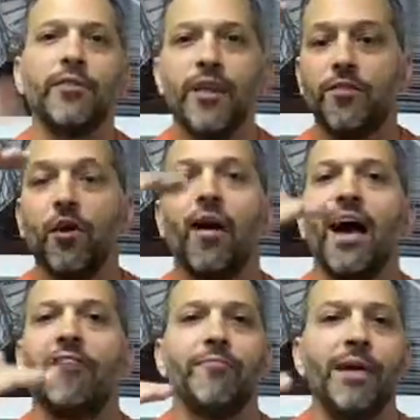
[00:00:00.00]
and then they'll
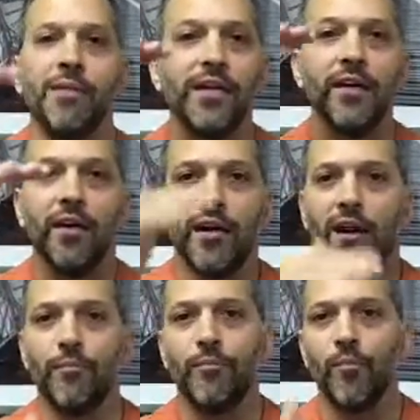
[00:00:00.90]
have maybe
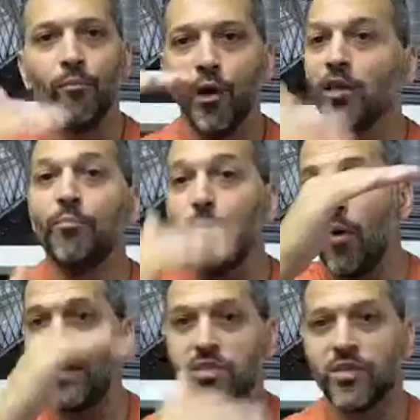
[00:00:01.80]
bullet
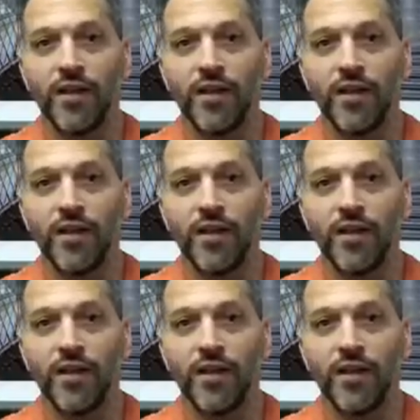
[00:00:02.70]
points